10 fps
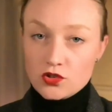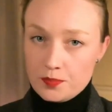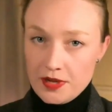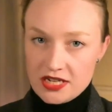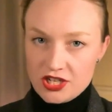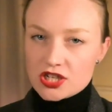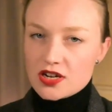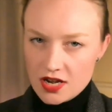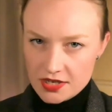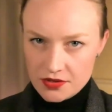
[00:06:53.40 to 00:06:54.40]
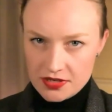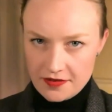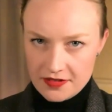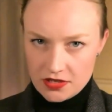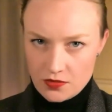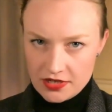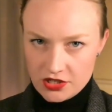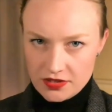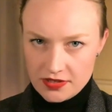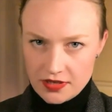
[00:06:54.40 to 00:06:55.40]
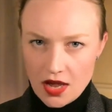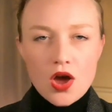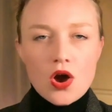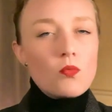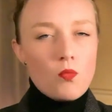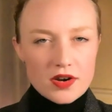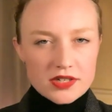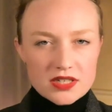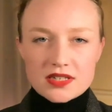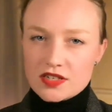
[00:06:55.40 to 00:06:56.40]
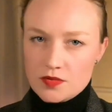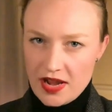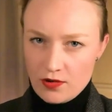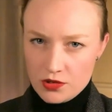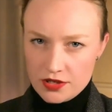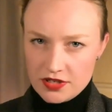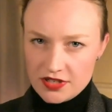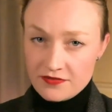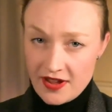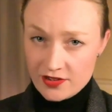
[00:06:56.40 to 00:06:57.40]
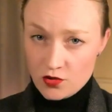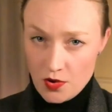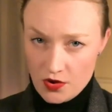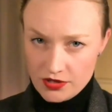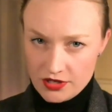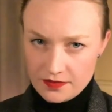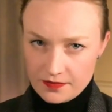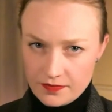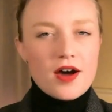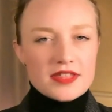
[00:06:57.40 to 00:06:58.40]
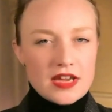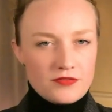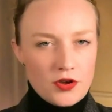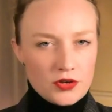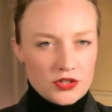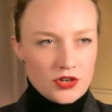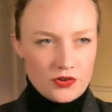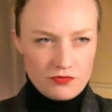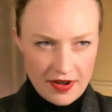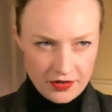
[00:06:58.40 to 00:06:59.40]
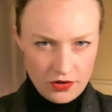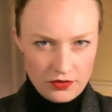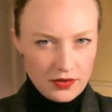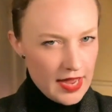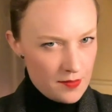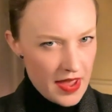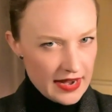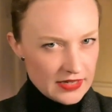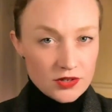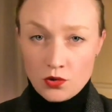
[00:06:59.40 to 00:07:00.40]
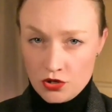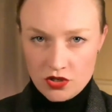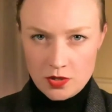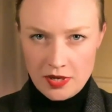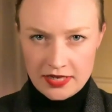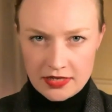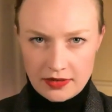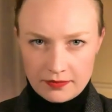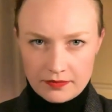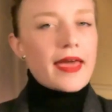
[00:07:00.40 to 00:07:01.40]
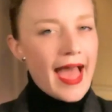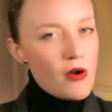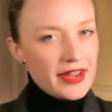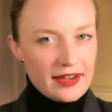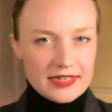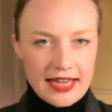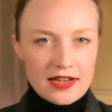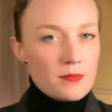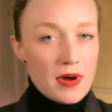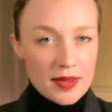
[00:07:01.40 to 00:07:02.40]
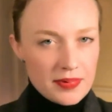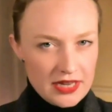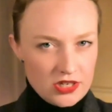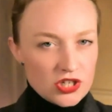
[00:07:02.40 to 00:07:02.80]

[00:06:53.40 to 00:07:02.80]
your pitch, ask yourself these questions. What does my audience value most? Are they focused on revenue, impact, or usability? How can I tailor my pitch